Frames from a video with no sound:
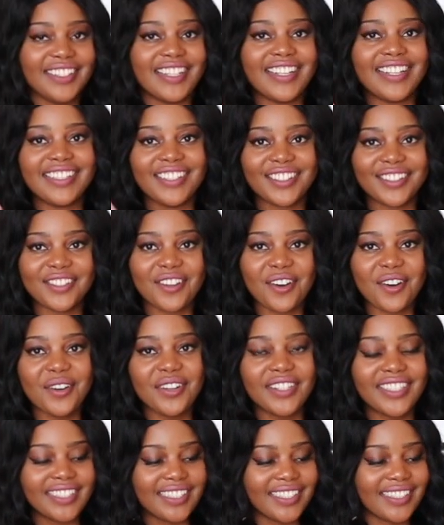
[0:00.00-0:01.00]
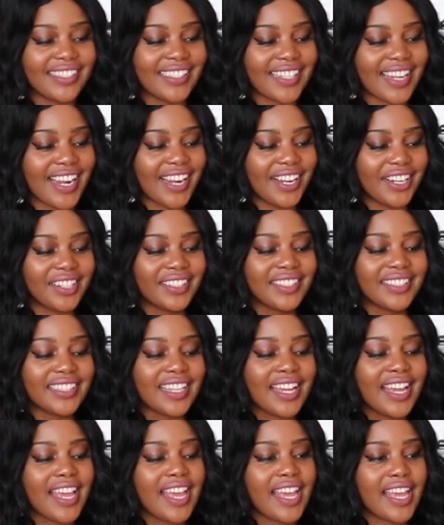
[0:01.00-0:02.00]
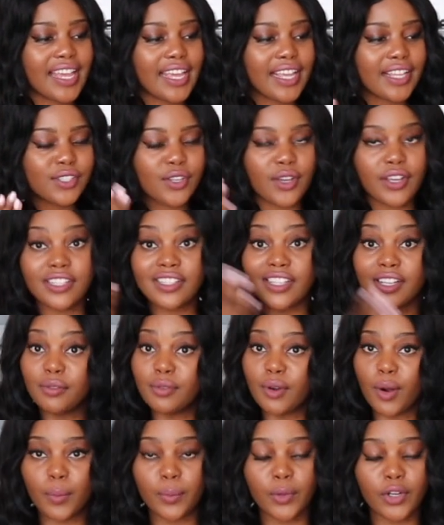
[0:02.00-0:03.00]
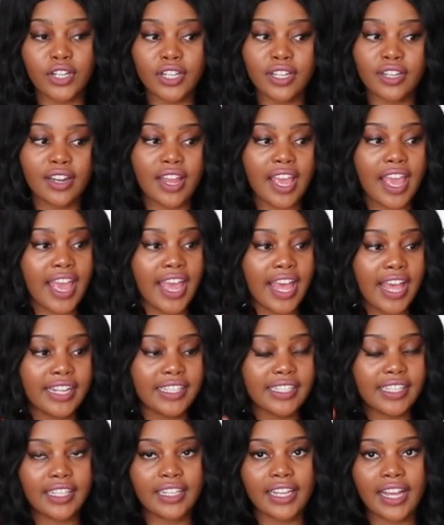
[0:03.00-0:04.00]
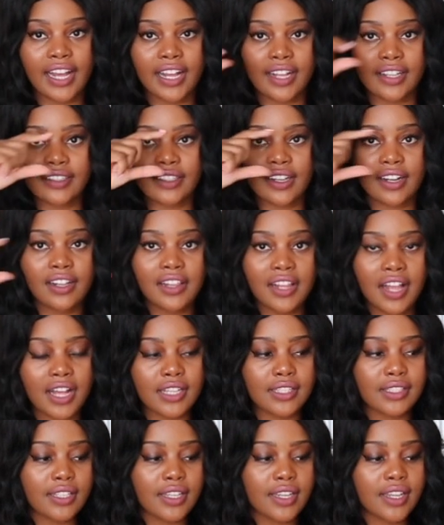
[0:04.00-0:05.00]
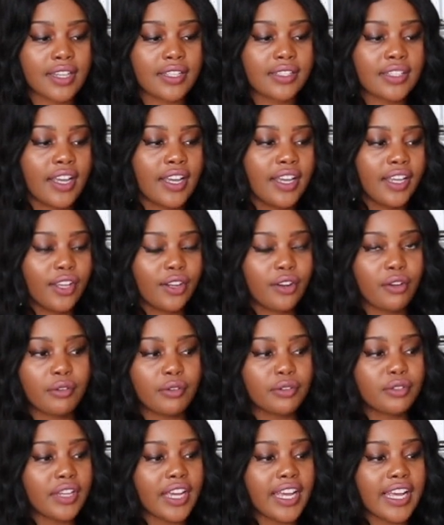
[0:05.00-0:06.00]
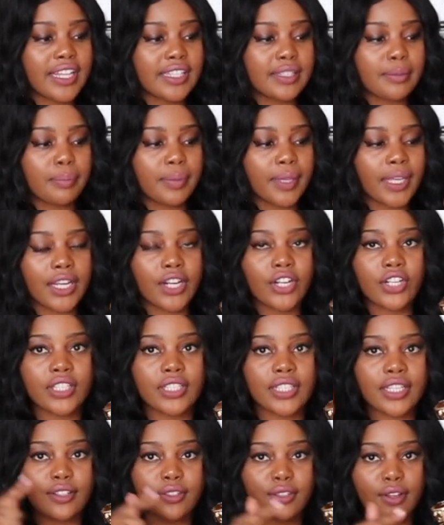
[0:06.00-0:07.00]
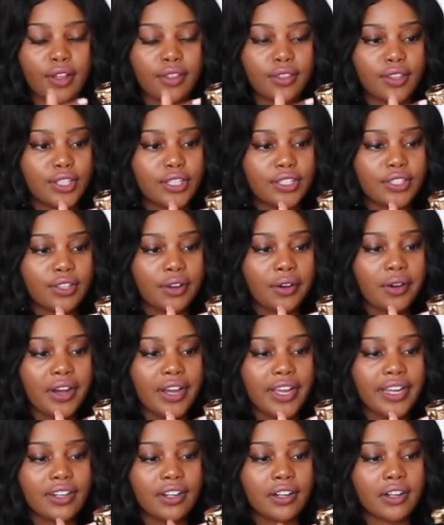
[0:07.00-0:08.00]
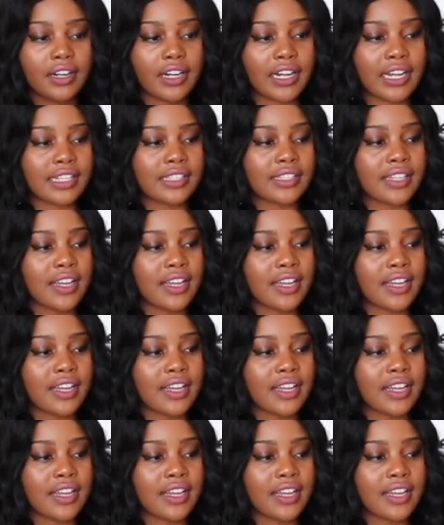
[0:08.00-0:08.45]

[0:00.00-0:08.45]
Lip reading: it's so detailed. So it's a robot and it has glasses. It also has piercings on the side, guys.